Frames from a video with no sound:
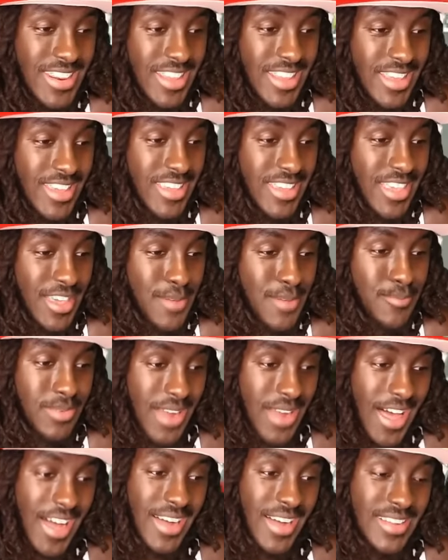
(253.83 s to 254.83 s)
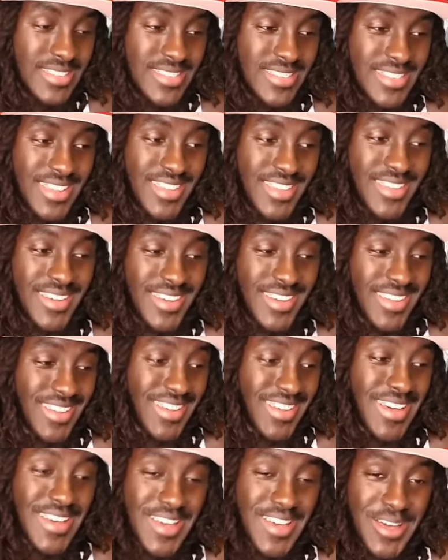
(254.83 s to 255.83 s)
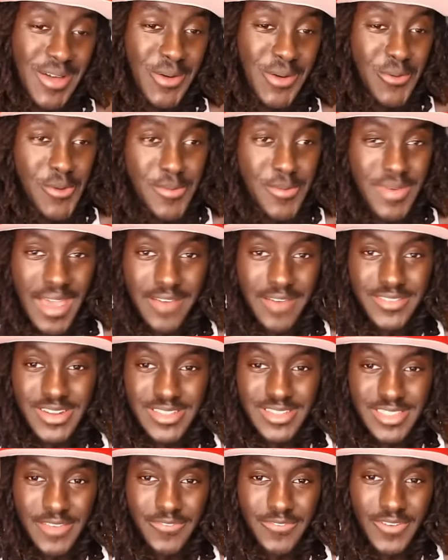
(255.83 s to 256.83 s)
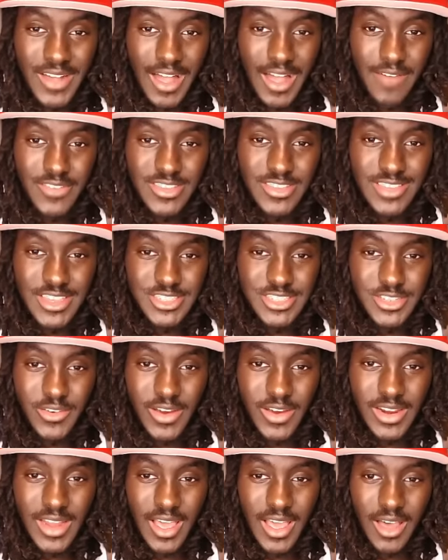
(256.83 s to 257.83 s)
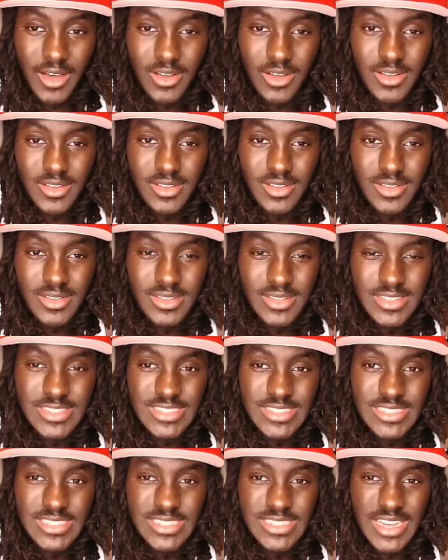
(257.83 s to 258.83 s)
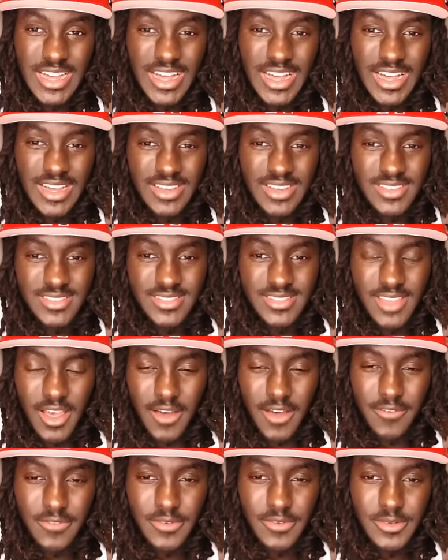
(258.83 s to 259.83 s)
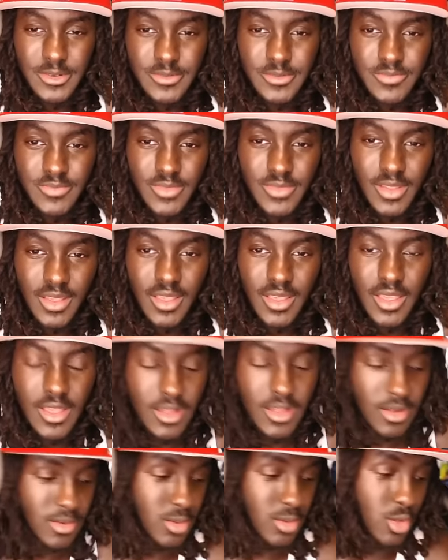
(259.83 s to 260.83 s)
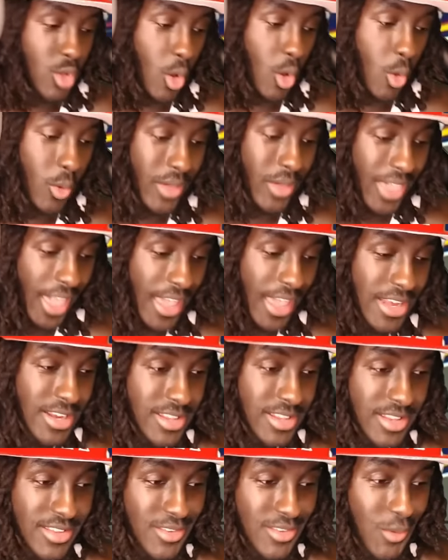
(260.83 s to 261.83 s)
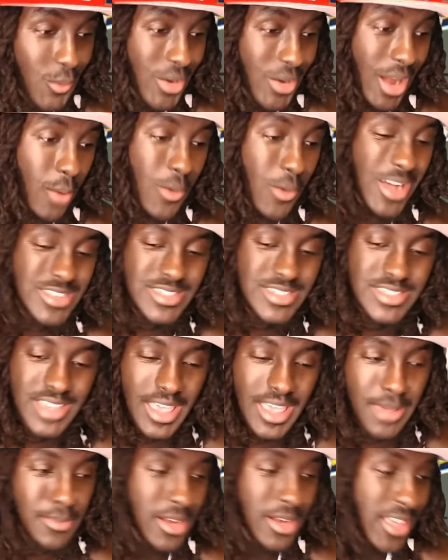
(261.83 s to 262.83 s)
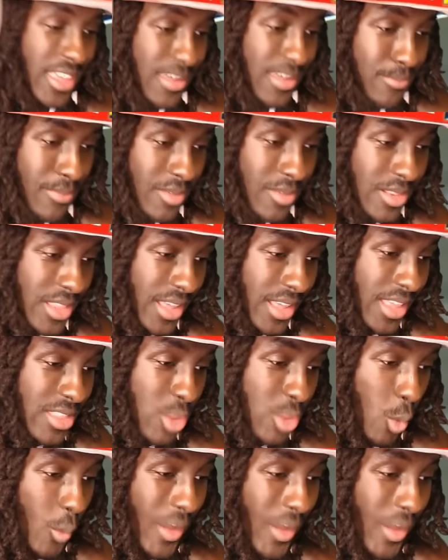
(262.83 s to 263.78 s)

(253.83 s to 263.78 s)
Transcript: didn't get blocked, we'd be having a different conversation right now. Ah, it's tough. Yo, Caitlin, this is, when I watch this game, look at the way